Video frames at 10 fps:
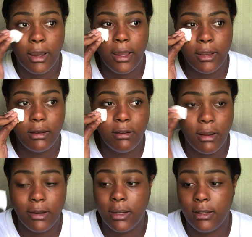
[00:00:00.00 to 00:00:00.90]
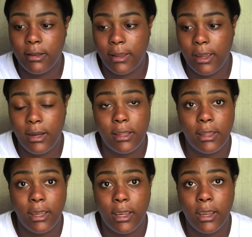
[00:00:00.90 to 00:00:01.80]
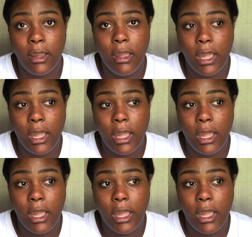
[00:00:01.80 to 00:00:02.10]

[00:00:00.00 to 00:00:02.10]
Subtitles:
I didn't say anything.